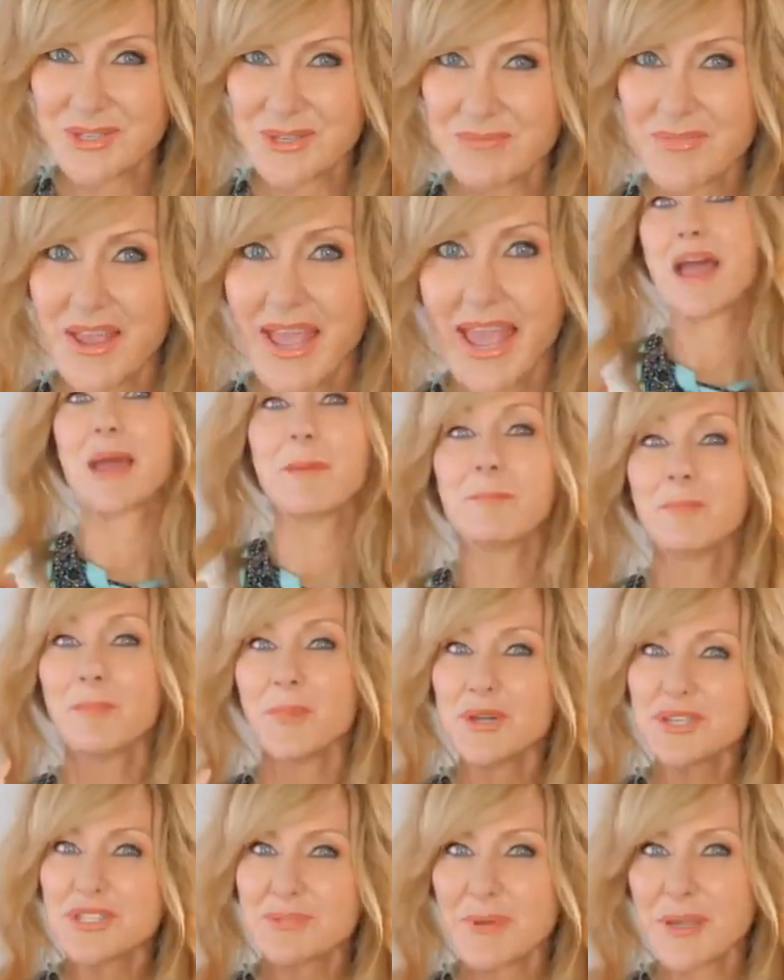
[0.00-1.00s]
it. And
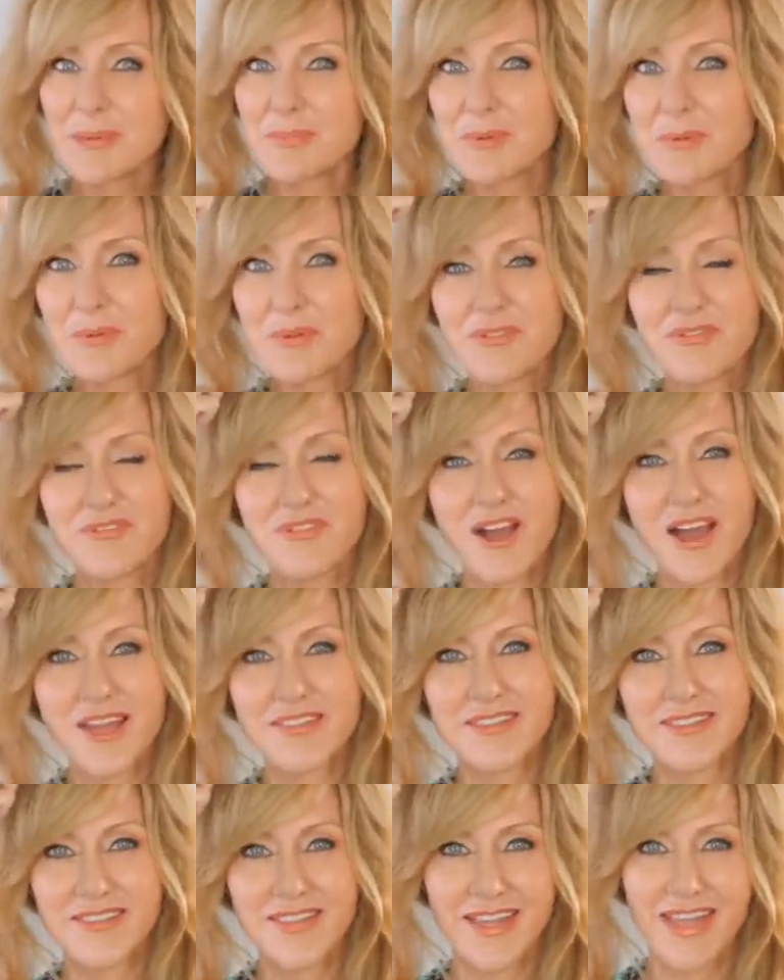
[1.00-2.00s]
most people will
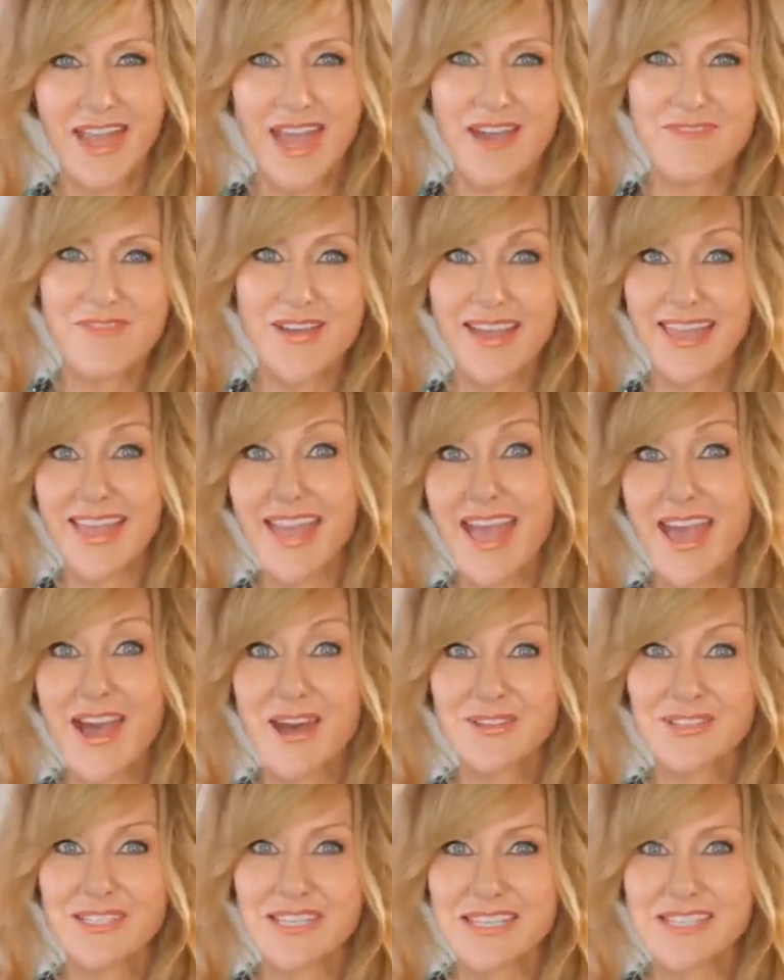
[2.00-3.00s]
find that they have a
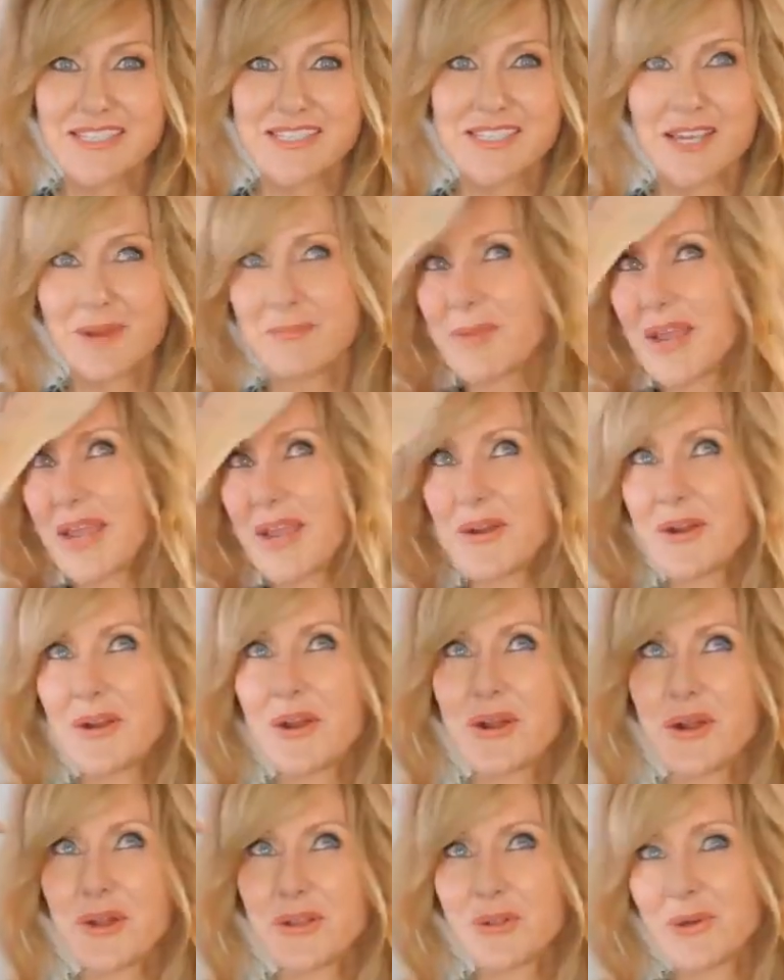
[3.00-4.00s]
cowlick somewhere
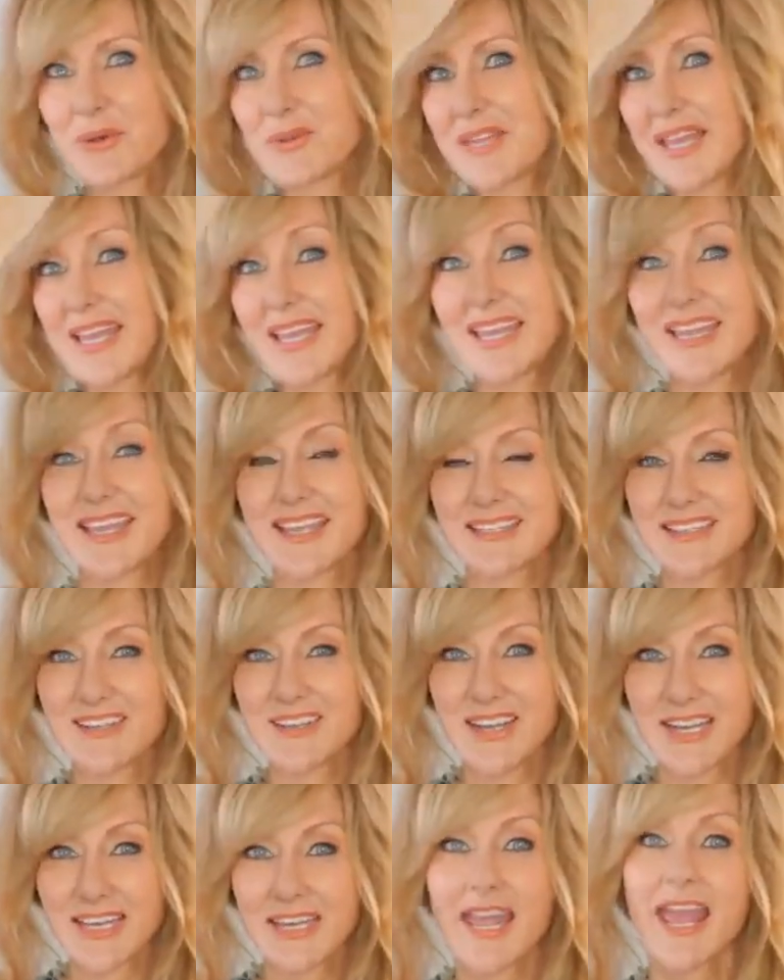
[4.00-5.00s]
along their
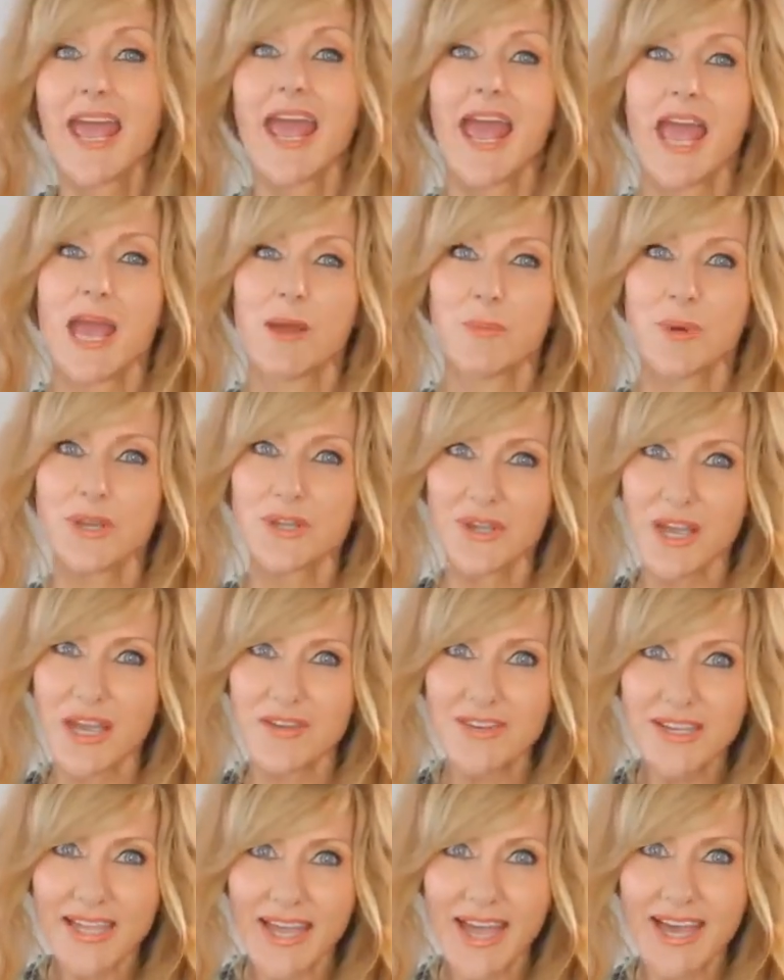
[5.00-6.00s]
hairline. And when you
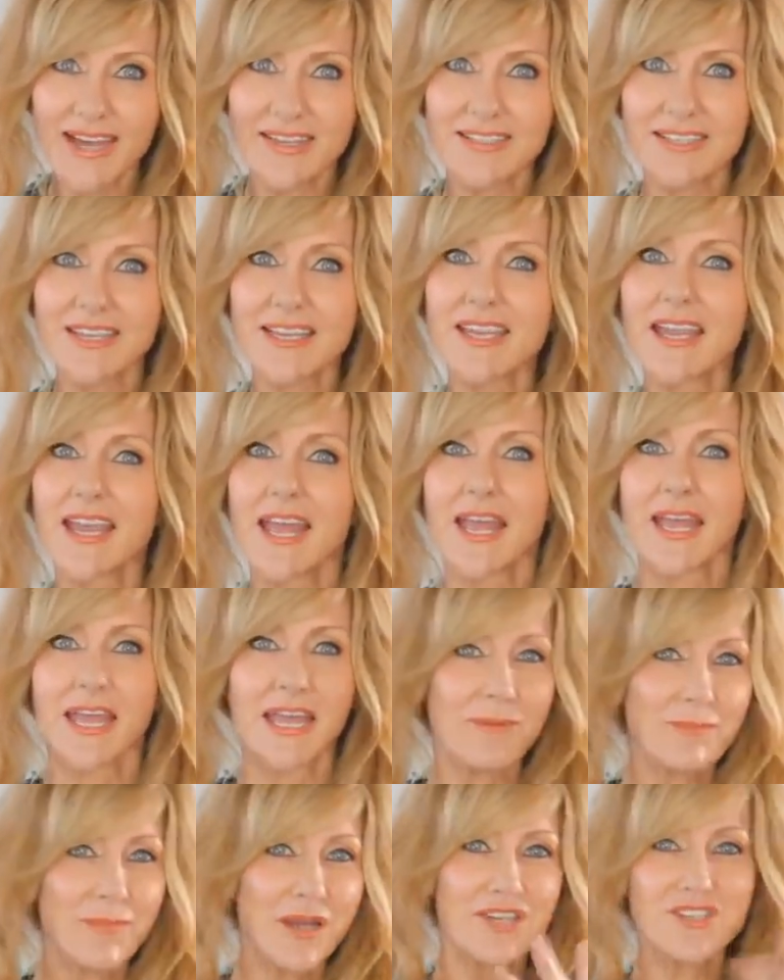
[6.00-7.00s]
have a cowlick,
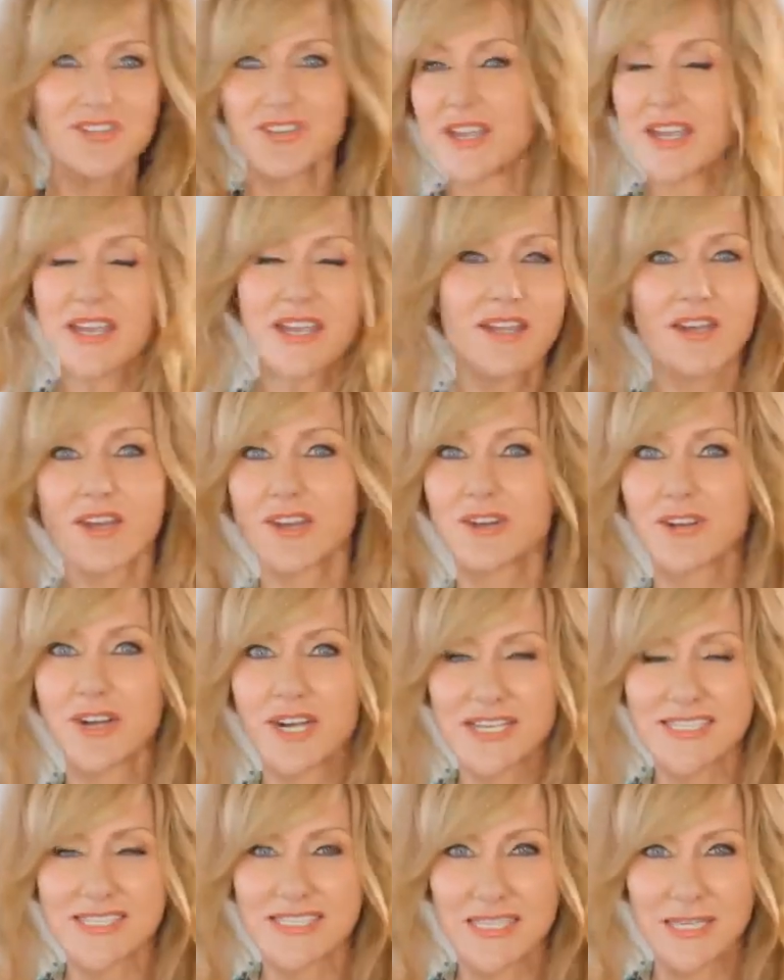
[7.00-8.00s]
it makes your hair go
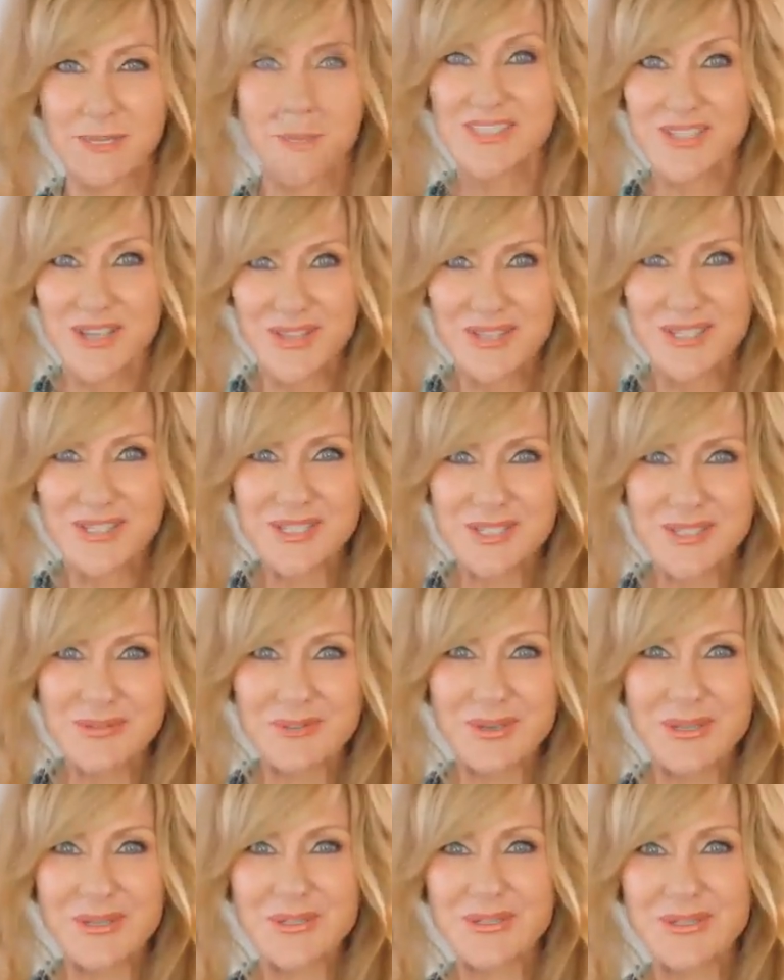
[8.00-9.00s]
crazy. So this is
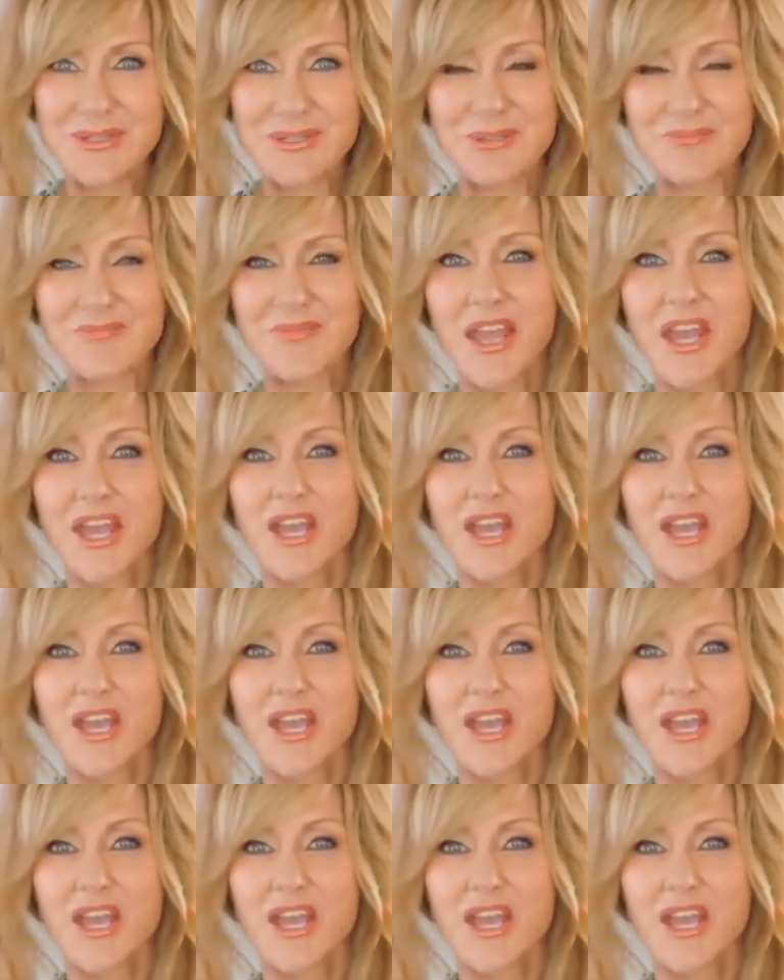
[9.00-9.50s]
what you do.